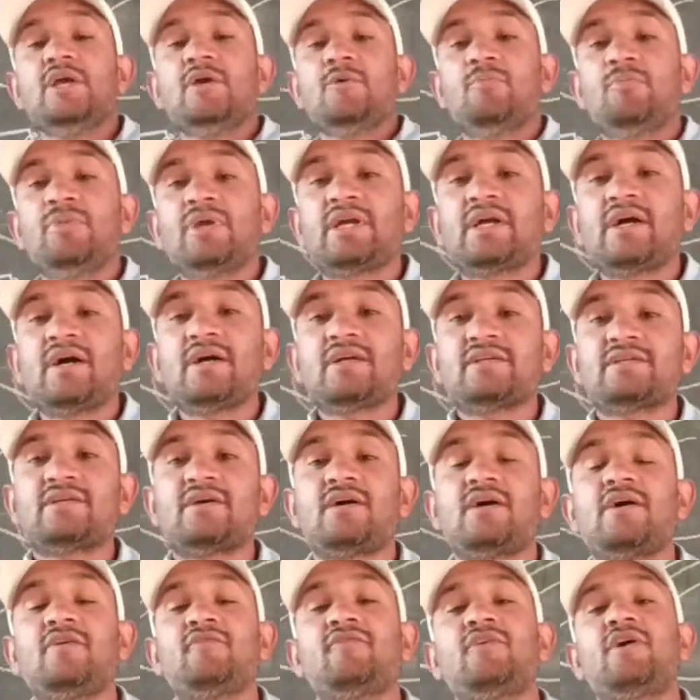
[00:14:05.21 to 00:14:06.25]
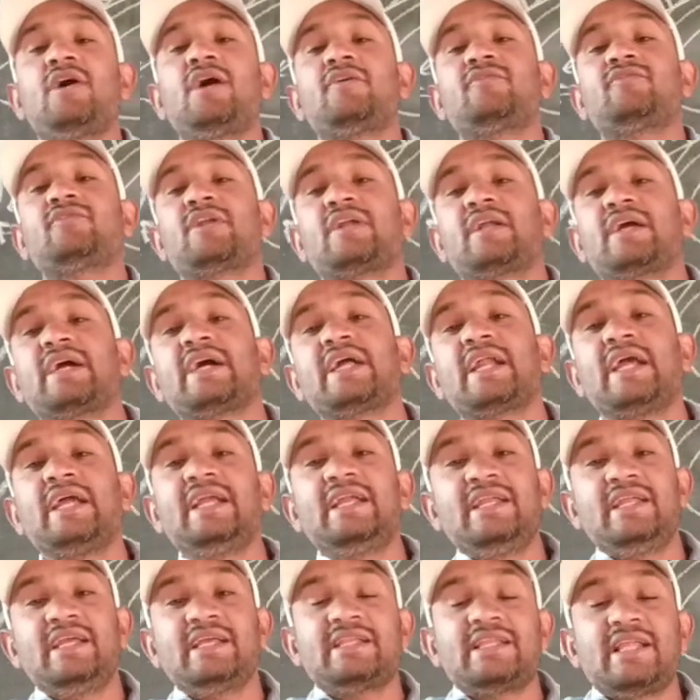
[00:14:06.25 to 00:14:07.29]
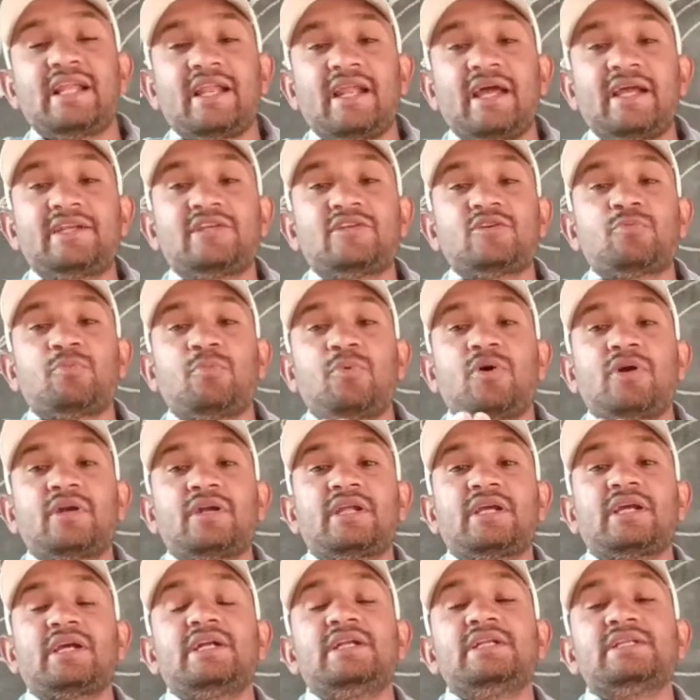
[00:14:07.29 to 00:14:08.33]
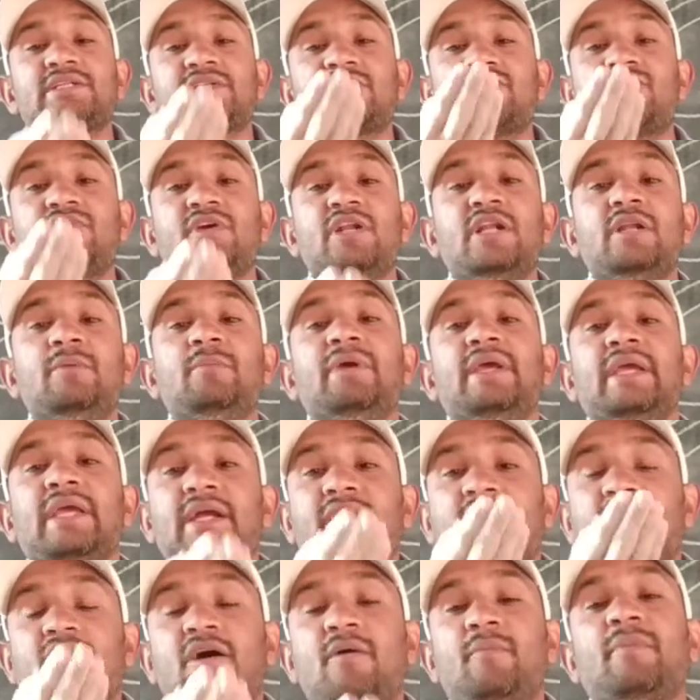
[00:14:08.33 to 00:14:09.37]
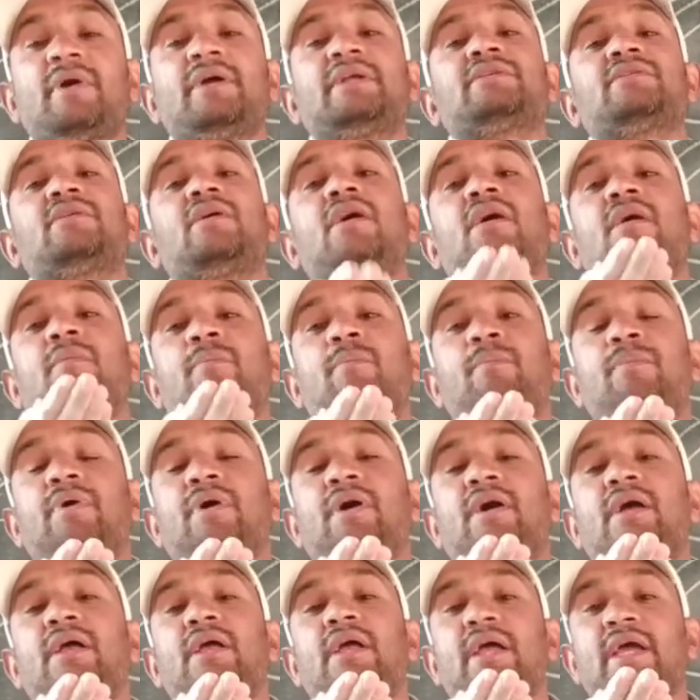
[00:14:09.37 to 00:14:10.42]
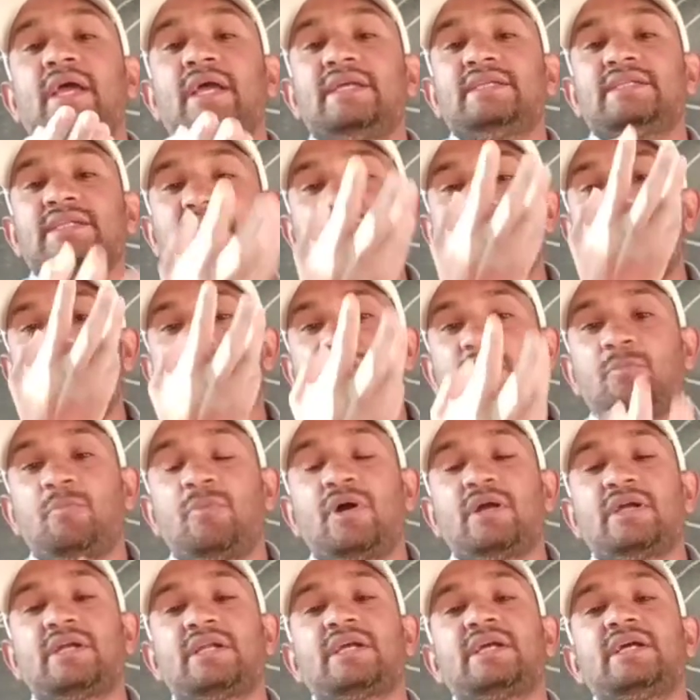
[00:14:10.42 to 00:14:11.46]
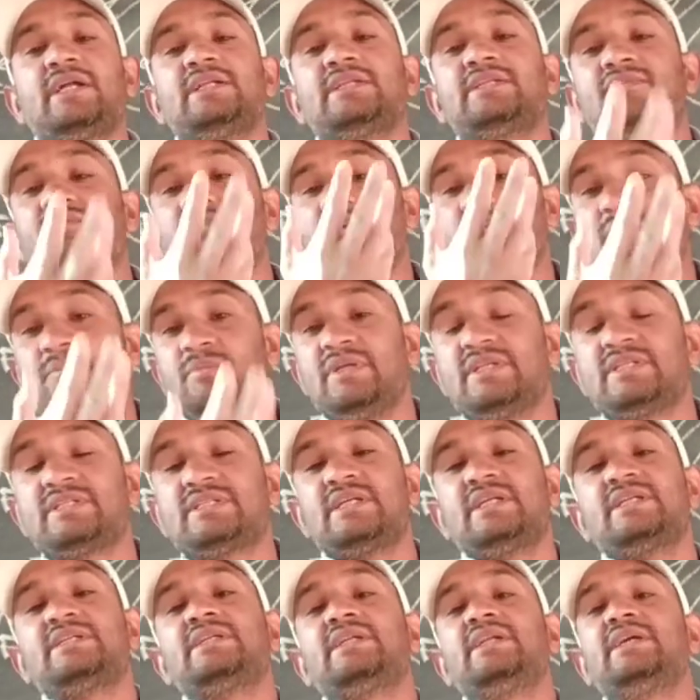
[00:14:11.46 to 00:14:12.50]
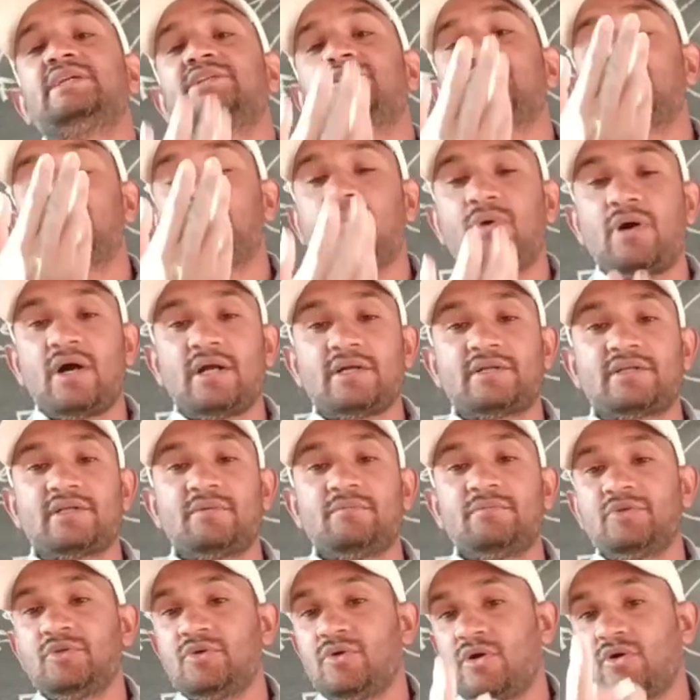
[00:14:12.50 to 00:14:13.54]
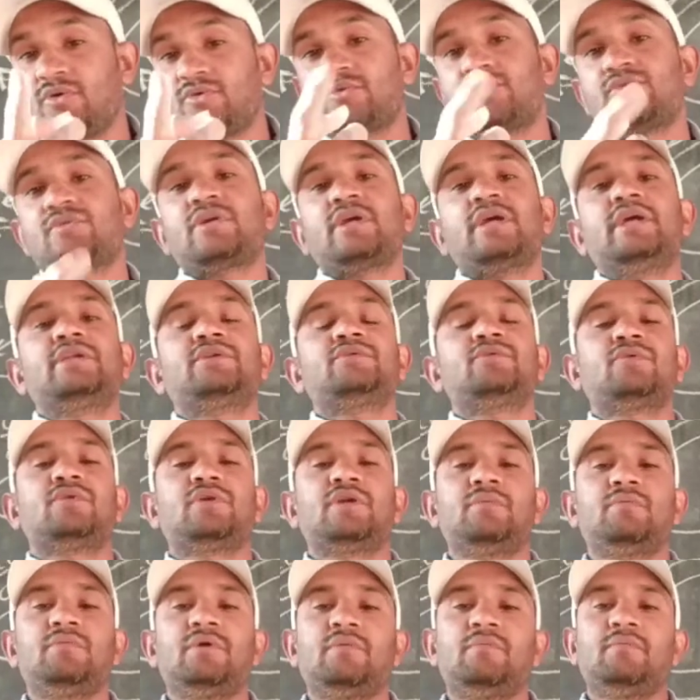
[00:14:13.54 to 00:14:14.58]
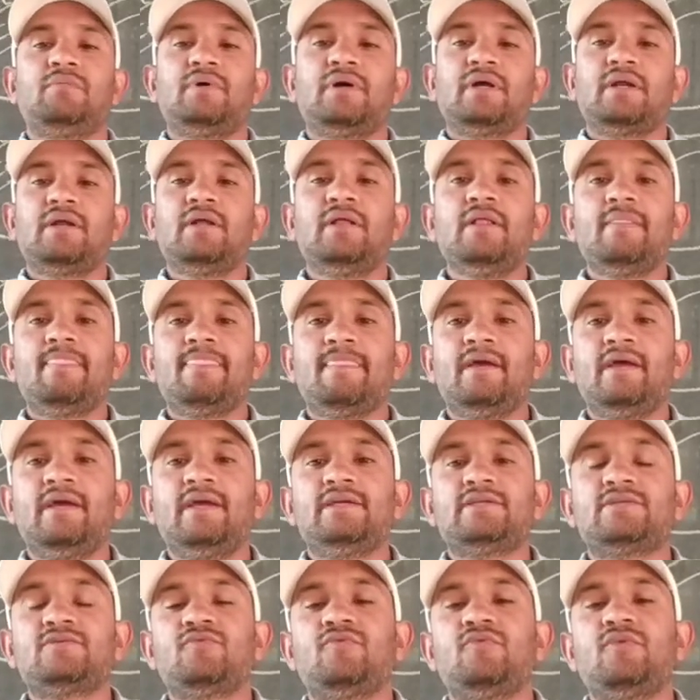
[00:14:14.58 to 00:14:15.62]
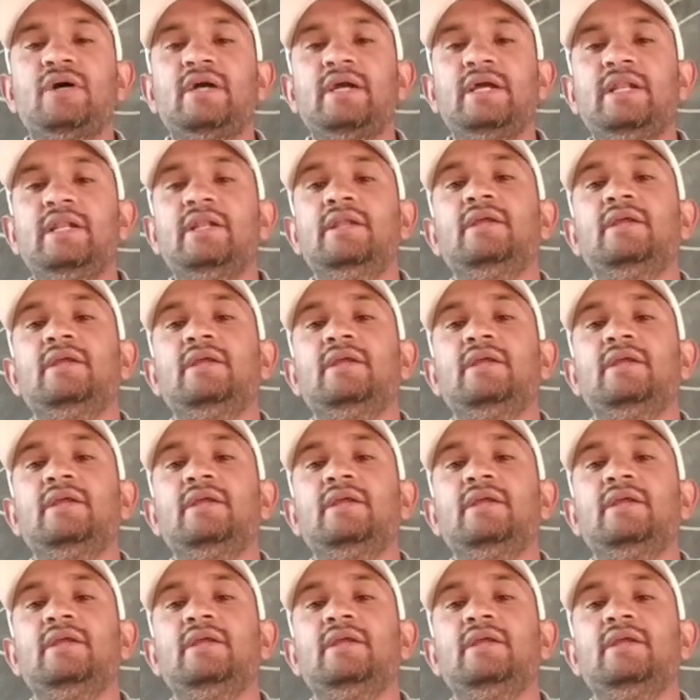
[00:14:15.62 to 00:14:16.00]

because of after grinding the lighter particles will be come up. As heavier particles will be settled to bottom. You have to try to remember. As while